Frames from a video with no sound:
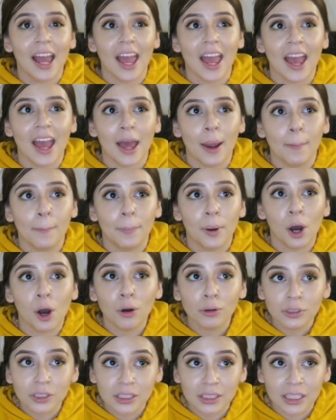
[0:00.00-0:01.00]
And
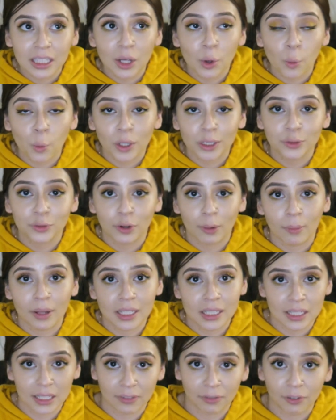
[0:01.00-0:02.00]
Posty was from
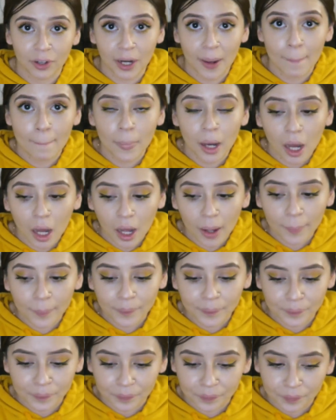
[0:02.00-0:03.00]
a different
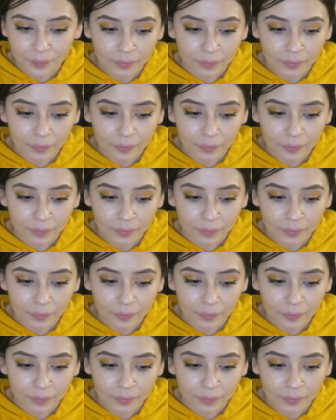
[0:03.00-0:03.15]
mom.